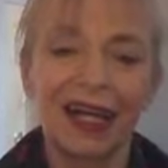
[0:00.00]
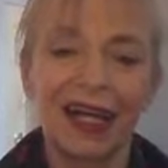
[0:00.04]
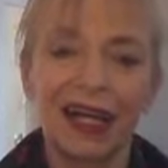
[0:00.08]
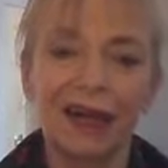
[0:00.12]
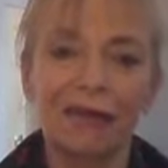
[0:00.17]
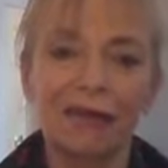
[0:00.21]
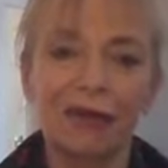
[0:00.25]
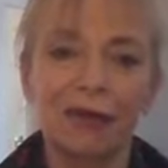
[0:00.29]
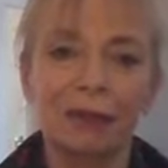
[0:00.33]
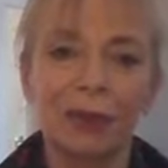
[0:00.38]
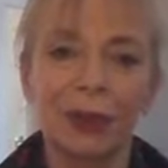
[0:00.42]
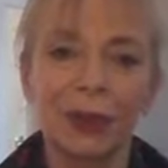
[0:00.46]

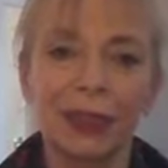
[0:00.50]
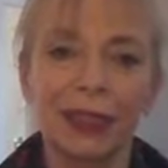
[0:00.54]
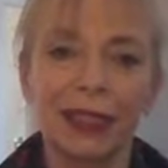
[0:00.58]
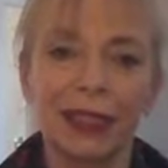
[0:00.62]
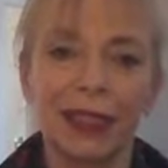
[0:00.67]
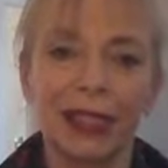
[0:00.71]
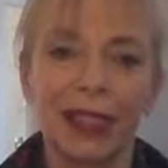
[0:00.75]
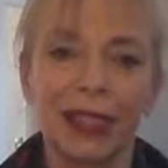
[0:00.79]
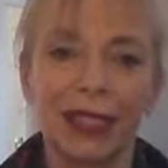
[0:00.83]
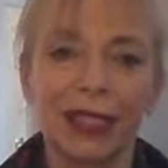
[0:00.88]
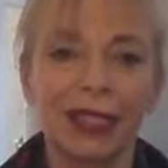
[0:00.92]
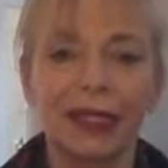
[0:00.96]

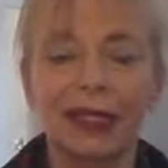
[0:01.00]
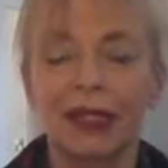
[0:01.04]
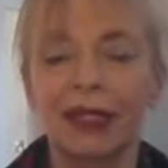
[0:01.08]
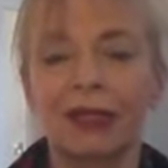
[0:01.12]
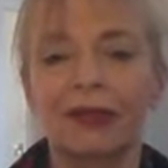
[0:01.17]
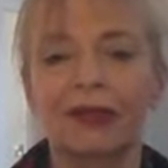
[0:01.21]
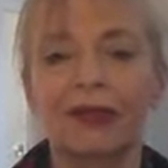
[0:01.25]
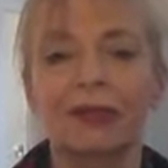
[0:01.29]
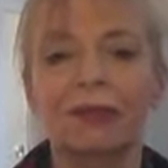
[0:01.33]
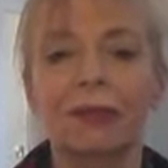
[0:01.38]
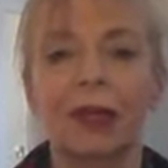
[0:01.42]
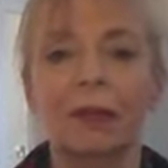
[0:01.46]
everybody.
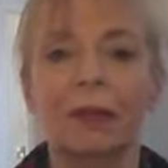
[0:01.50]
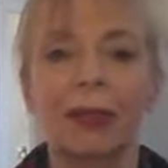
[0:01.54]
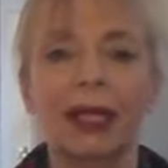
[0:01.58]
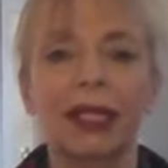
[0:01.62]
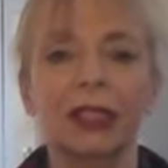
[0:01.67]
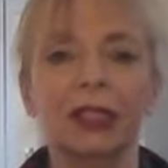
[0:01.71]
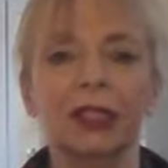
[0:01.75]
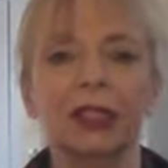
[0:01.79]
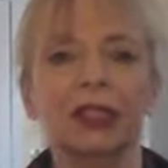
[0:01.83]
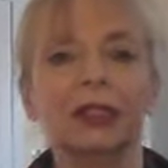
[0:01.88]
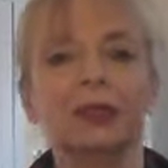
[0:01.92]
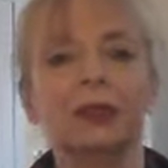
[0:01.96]
You're in my
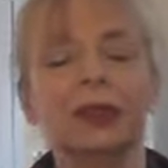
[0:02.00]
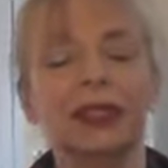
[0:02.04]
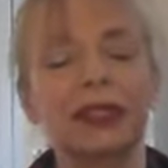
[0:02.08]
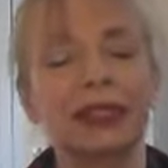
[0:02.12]
bedroom